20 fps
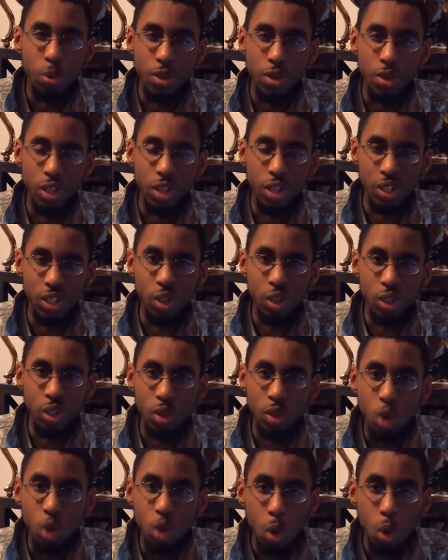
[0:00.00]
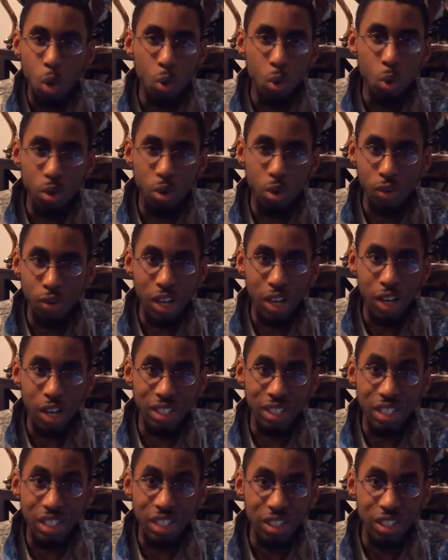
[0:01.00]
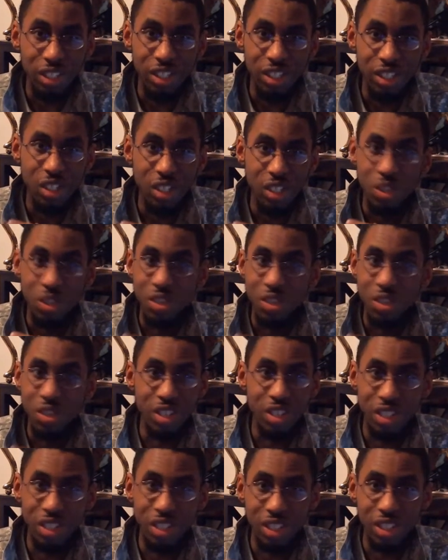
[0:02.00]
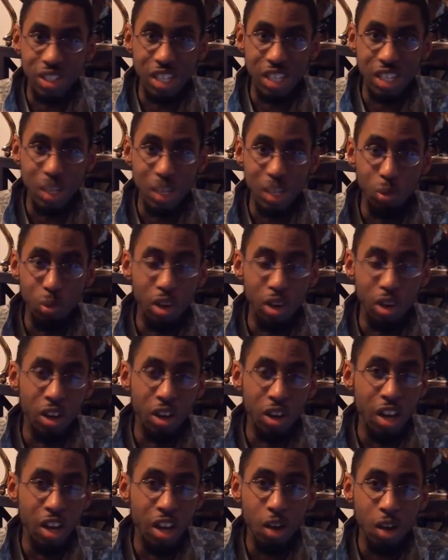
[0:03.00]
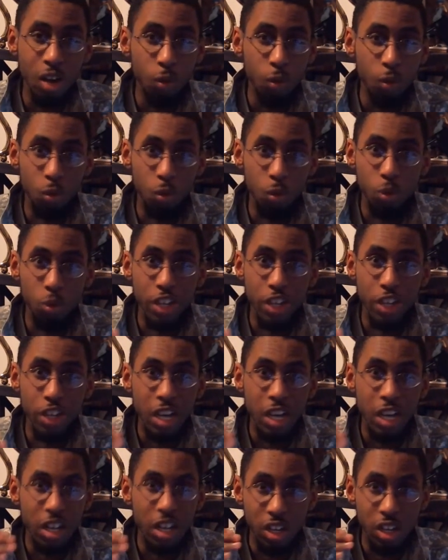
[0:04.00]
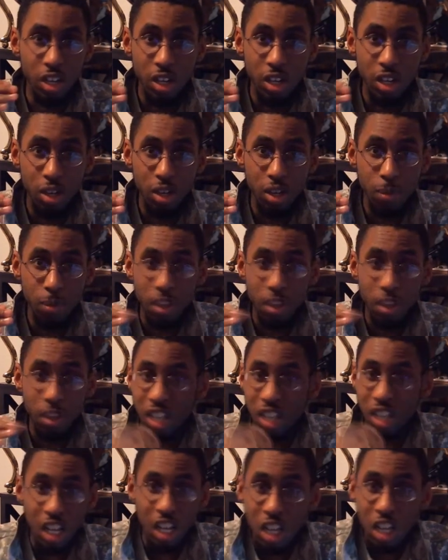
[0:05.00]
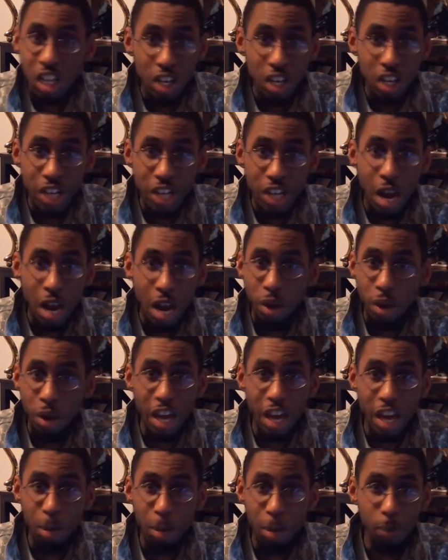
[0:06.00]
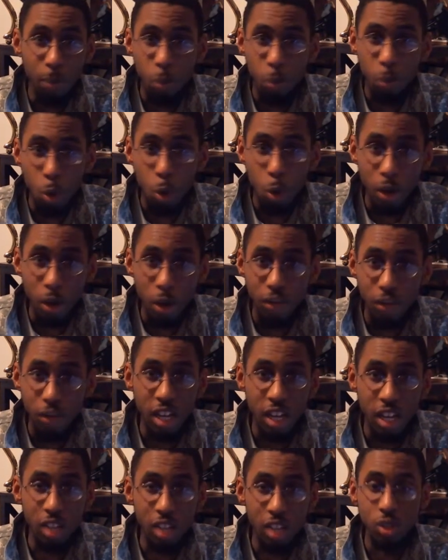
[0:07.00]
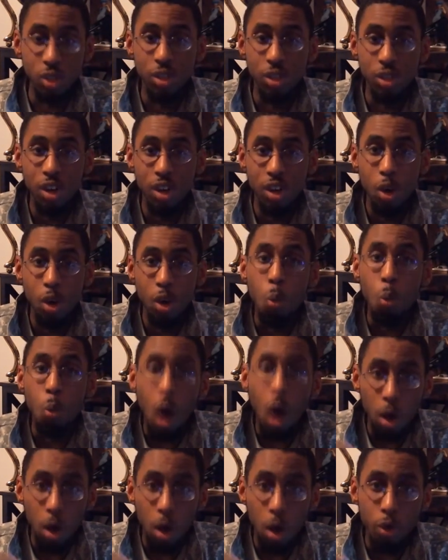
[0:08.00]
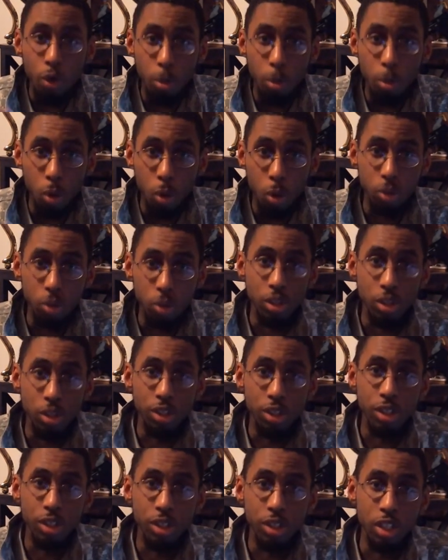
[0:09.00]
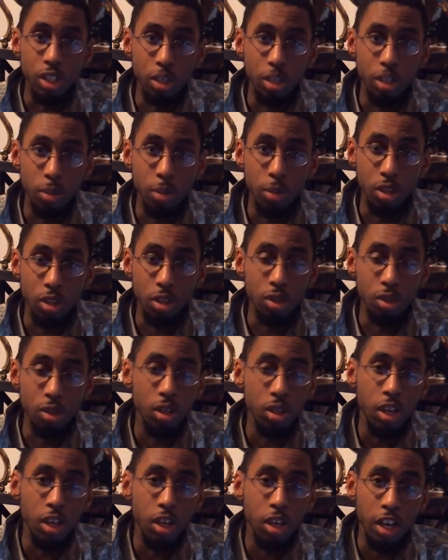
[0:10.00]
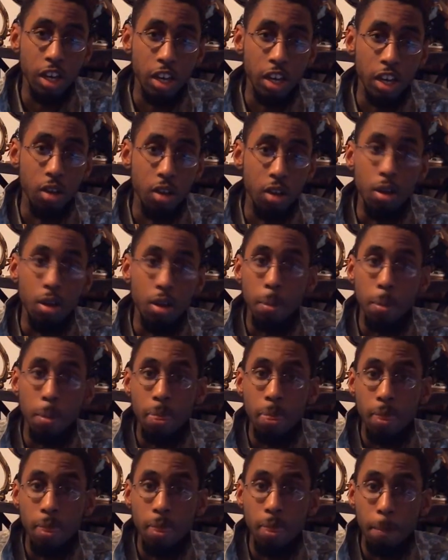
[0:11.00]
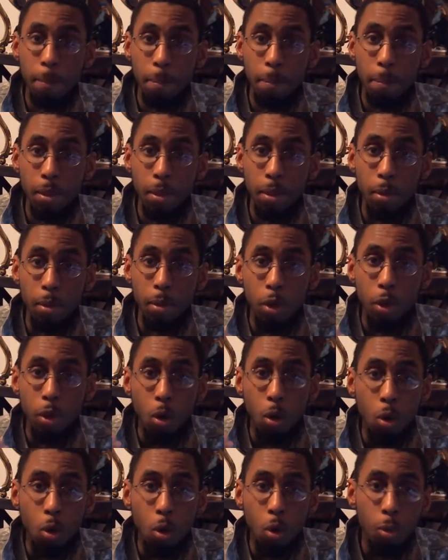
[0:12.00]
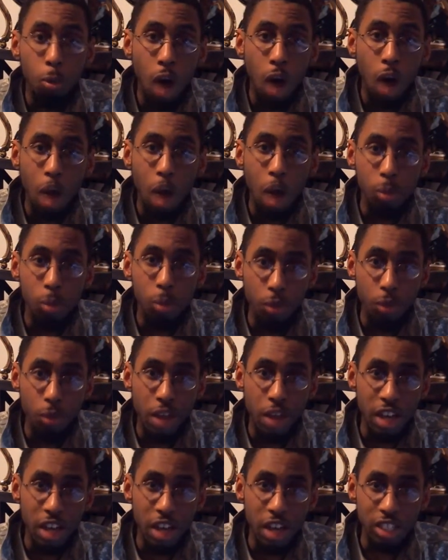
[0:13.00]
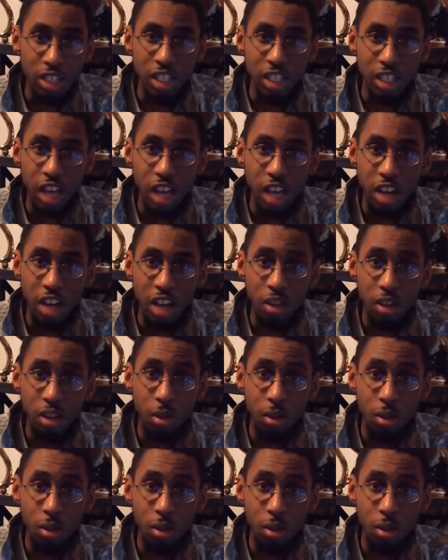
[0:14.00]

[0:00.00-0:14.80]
this tone of hostility and this thing where they gotta cut down anime fans while they're posting these dissenting opinions. And the whole problem with that is it kind of